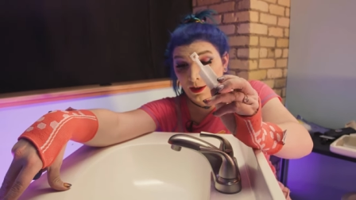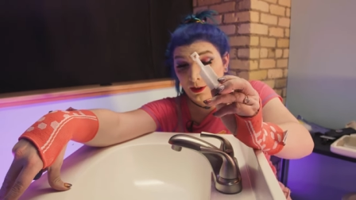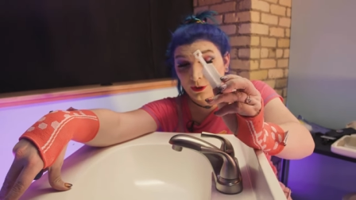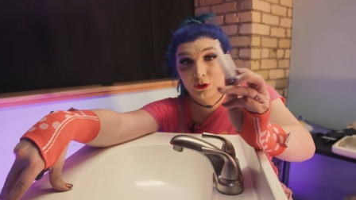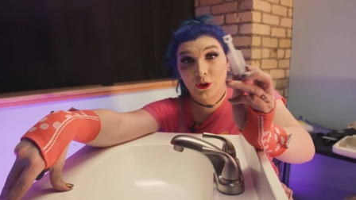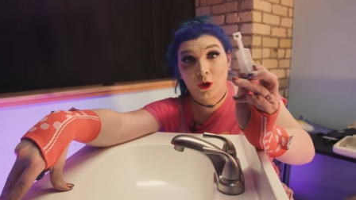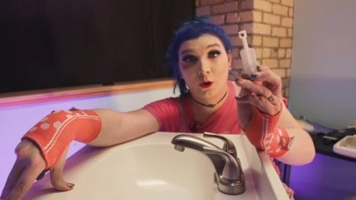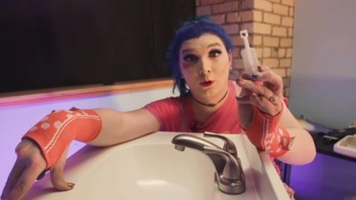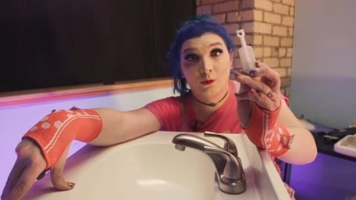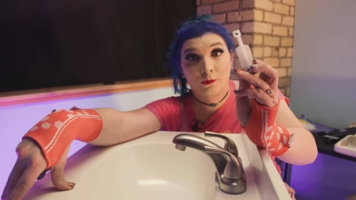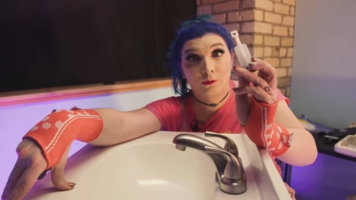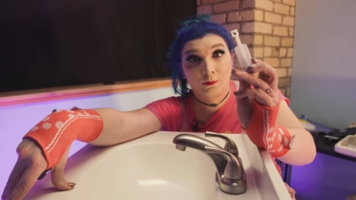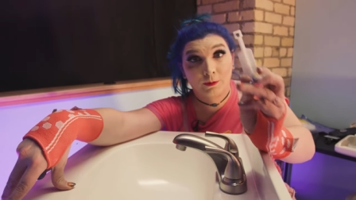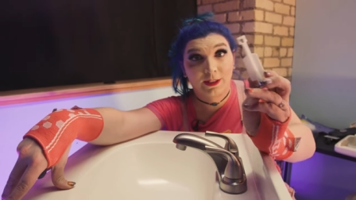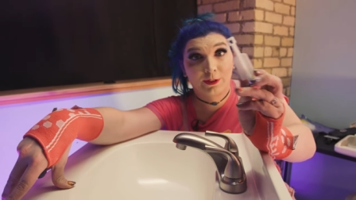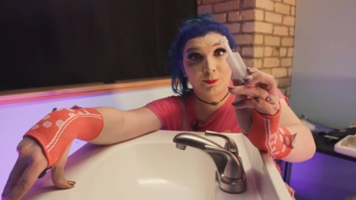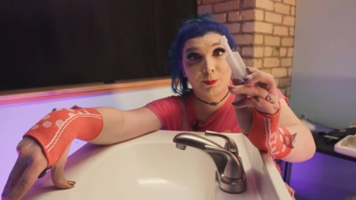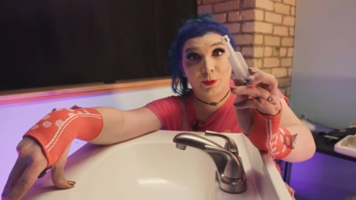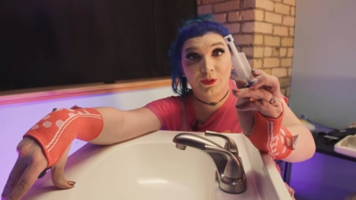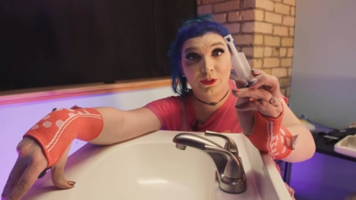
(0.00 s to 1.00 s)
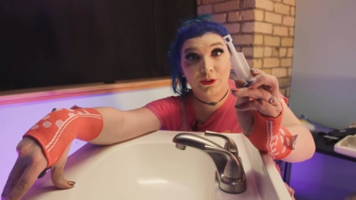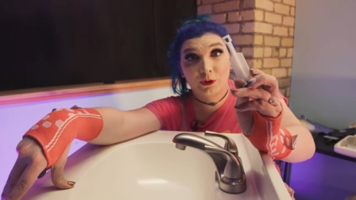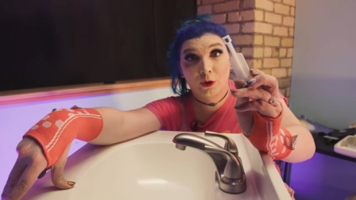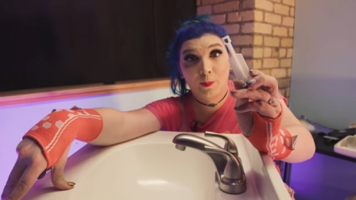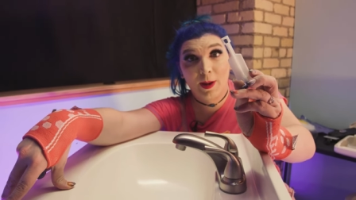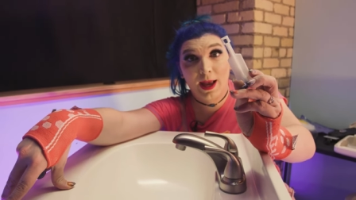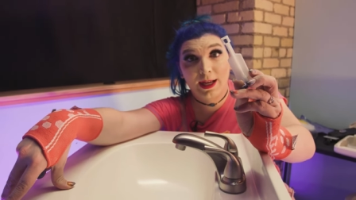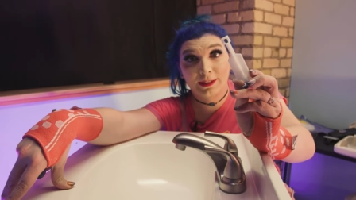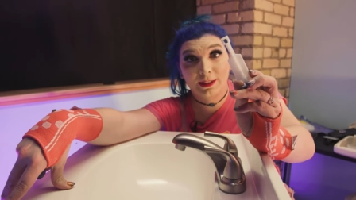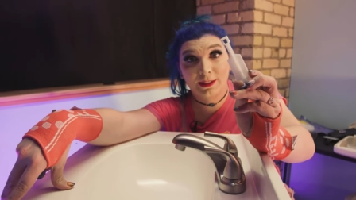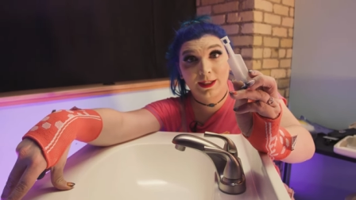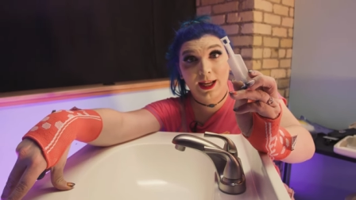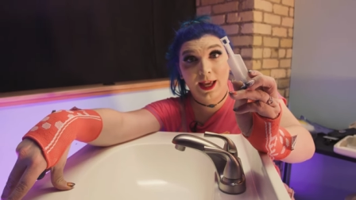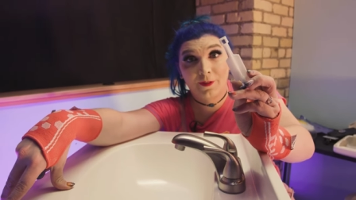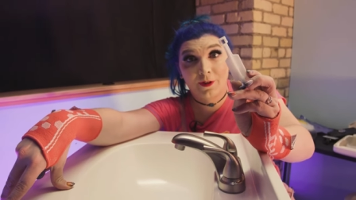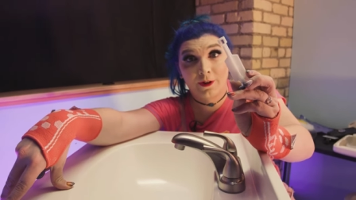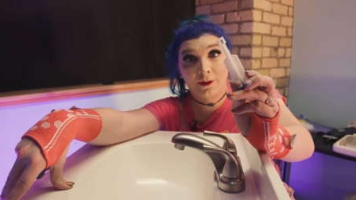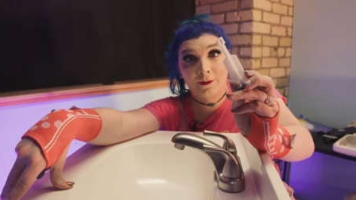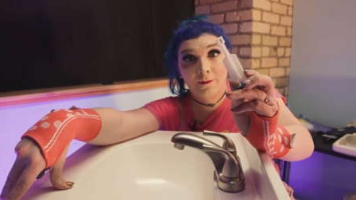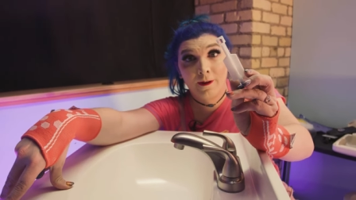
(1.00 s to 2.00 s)
So let's put this all back
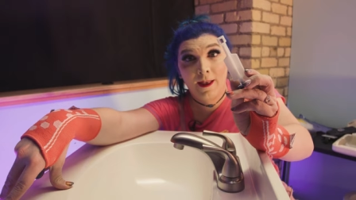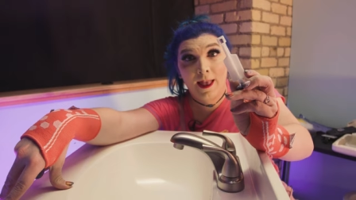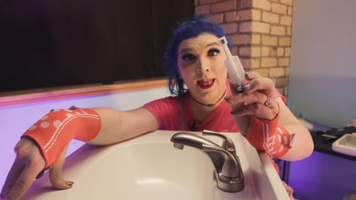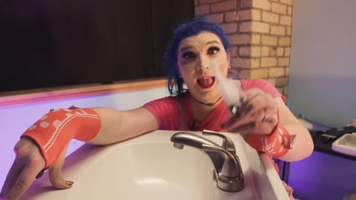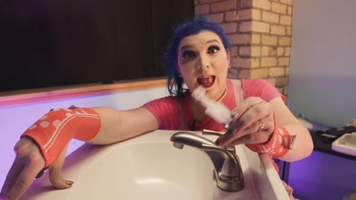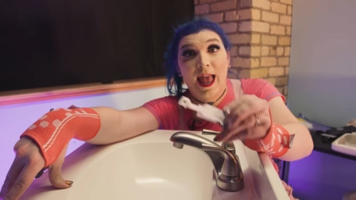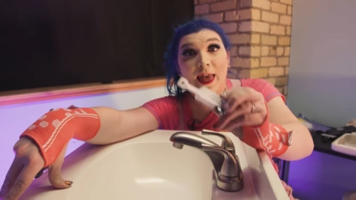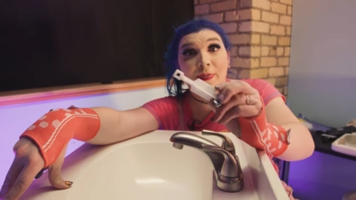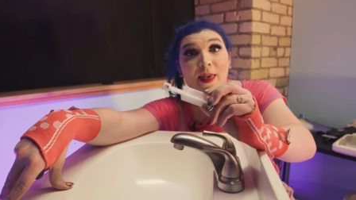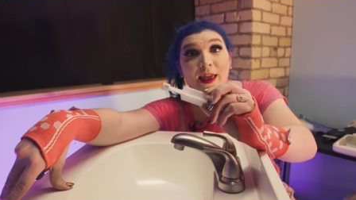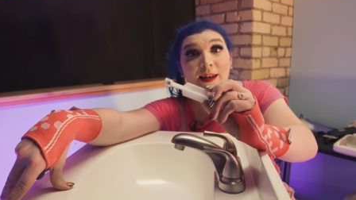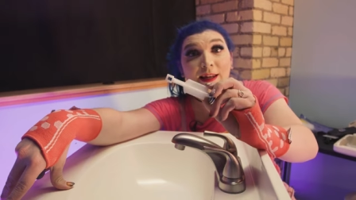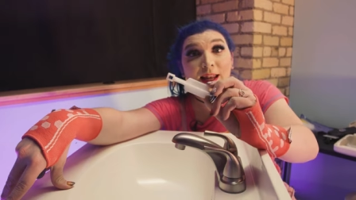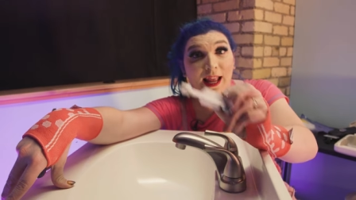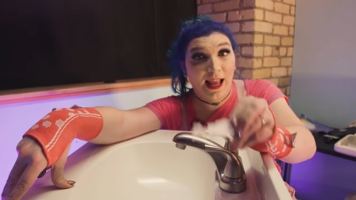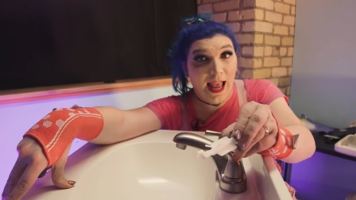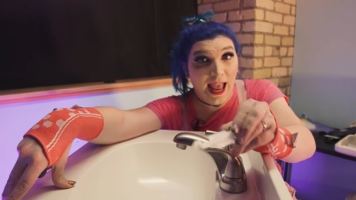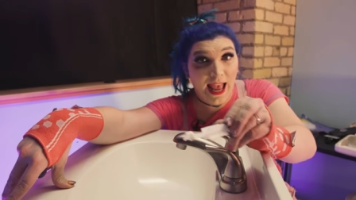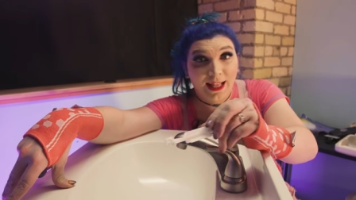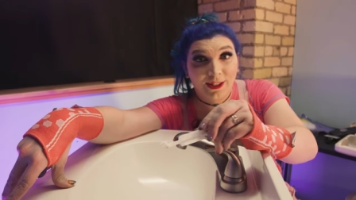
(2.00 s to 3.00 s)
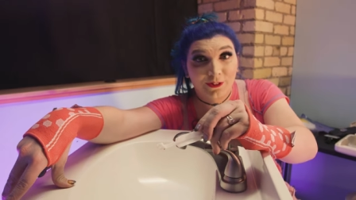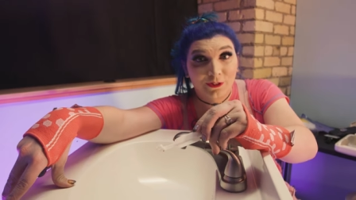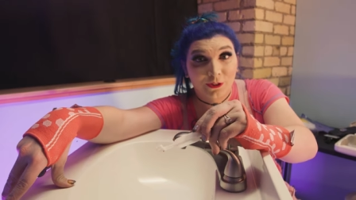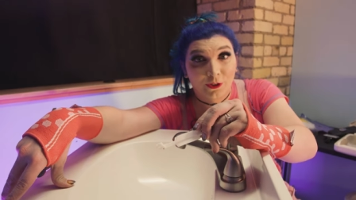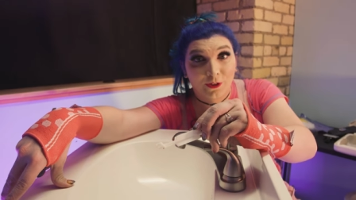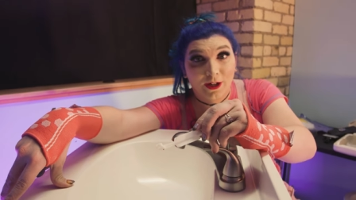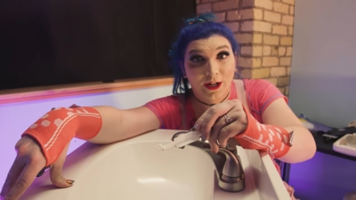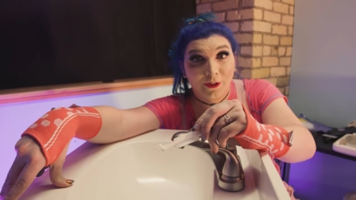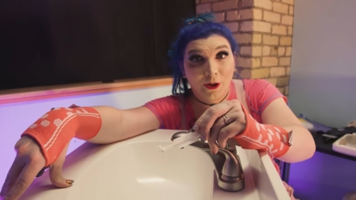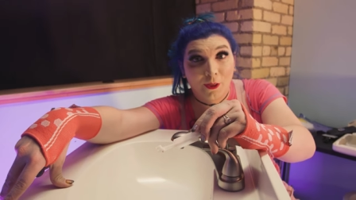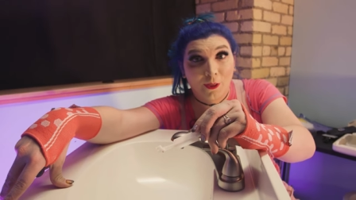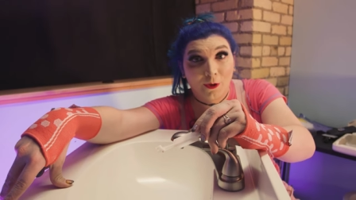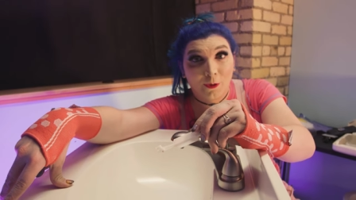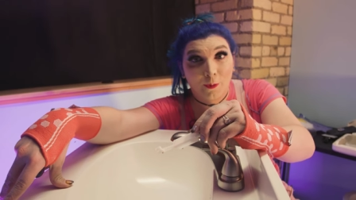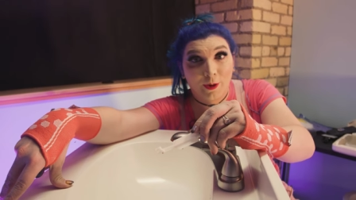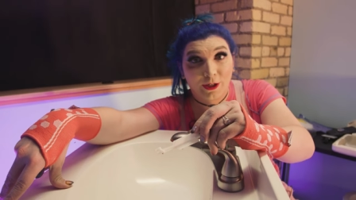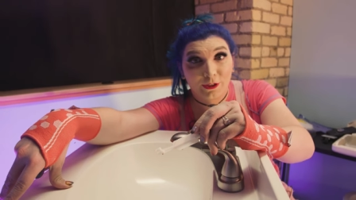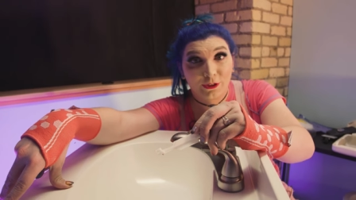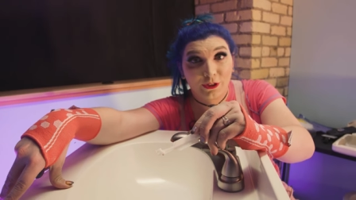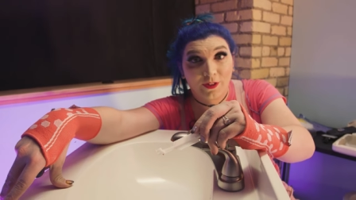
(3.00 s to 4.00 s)
together and then answer another
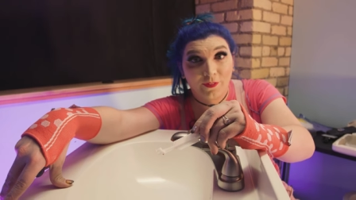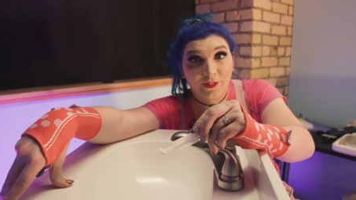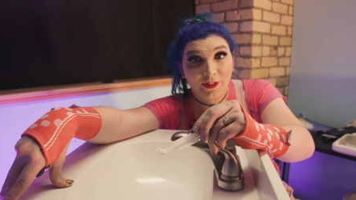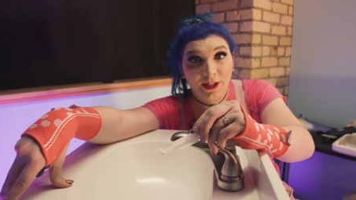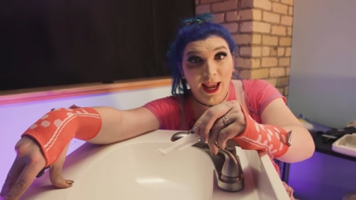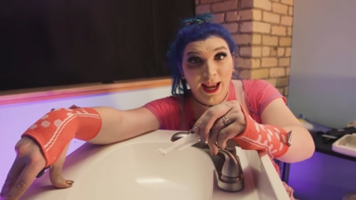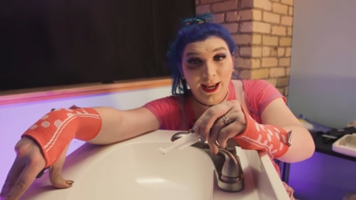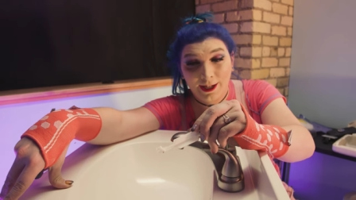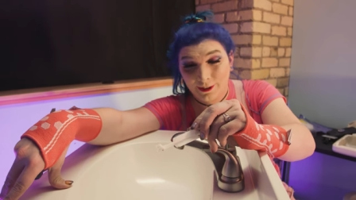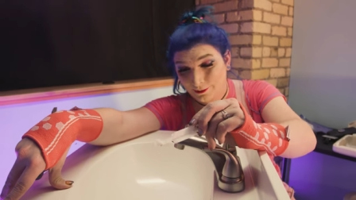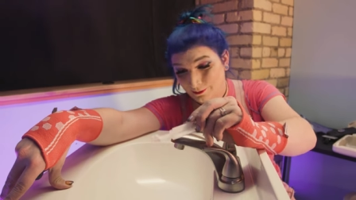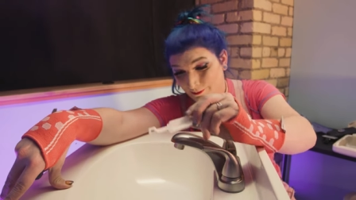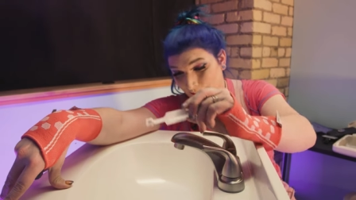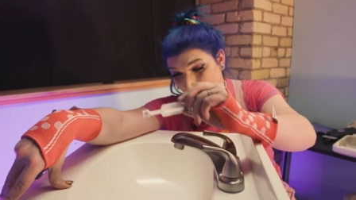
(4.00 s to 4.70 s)
question of the day.